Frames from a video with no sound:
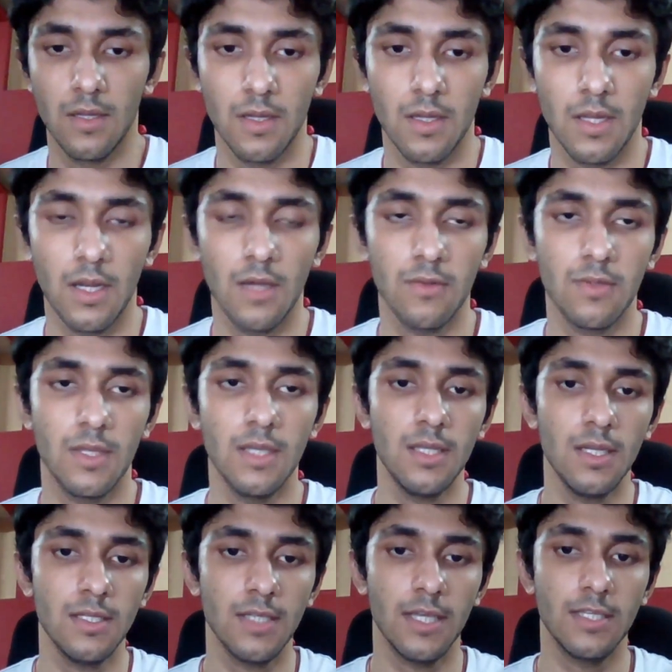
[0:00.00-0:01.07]
Now, this
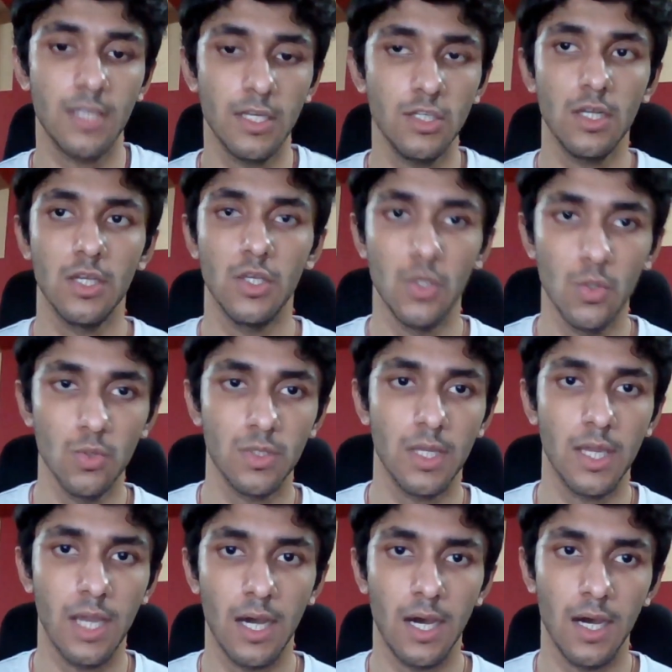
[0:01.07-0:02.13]
is essentially using
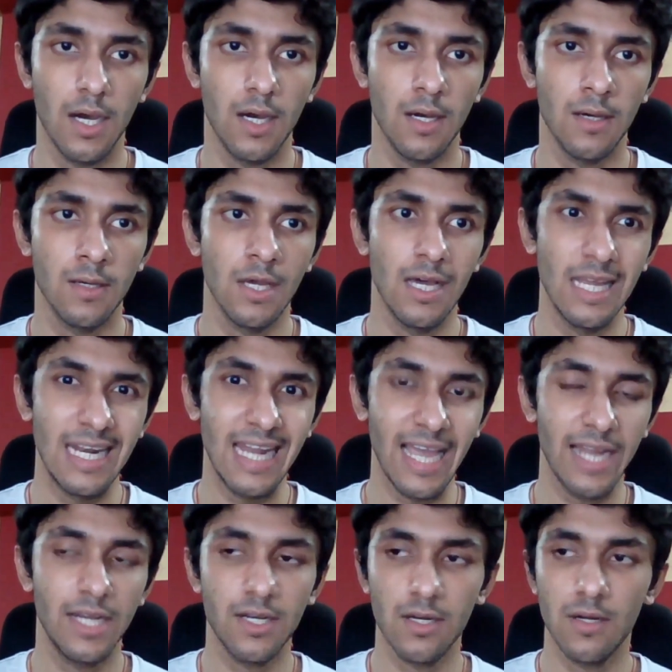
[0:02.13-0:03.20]
a
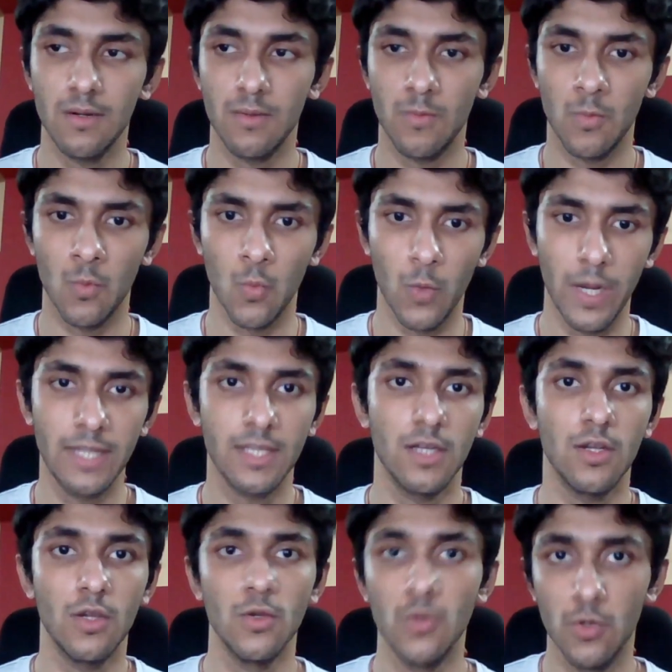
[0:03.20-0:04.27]
lighter weight than
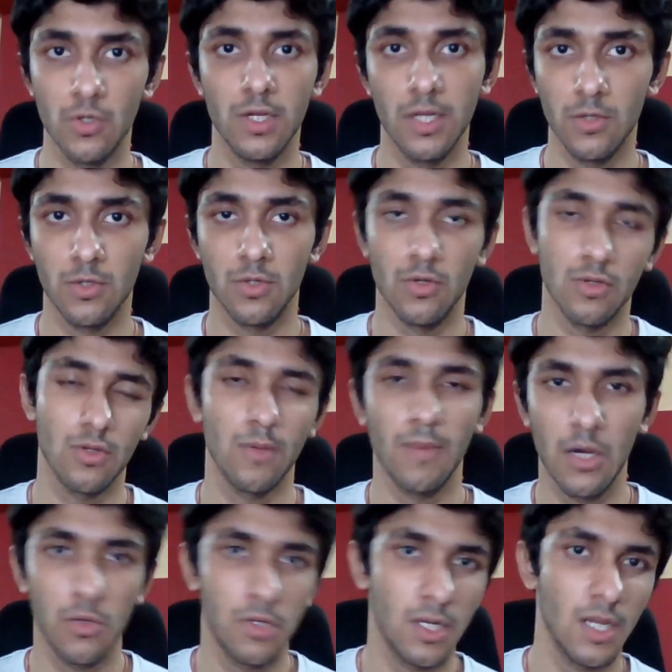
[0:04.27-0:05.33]
you're usually used to, so
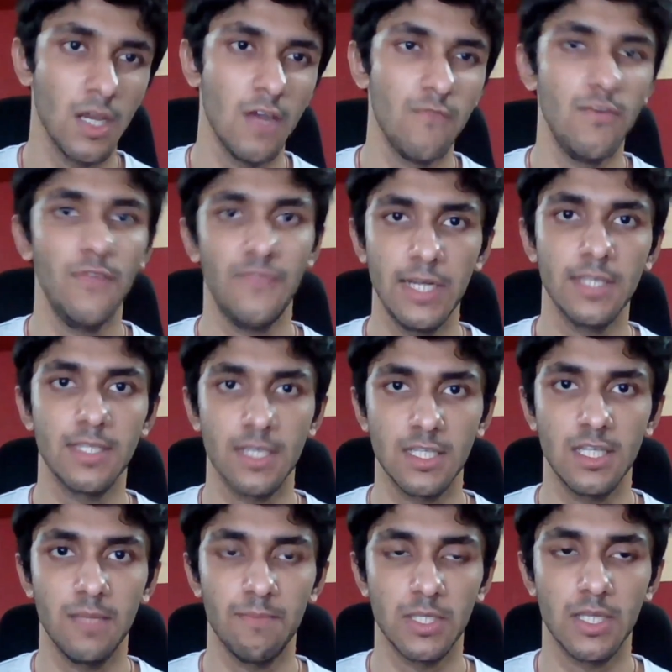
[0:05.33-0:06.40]
about 50 to
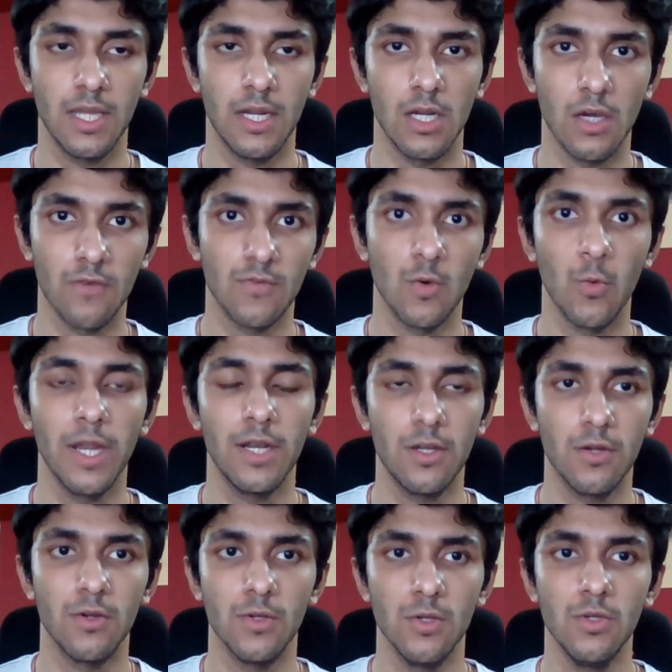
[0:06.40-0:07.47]
60% of the weight you're
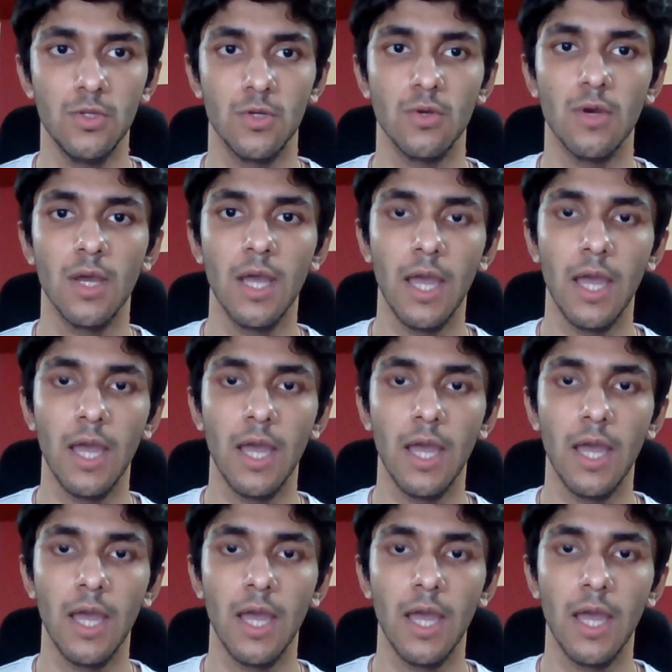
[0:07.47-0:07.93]
used to,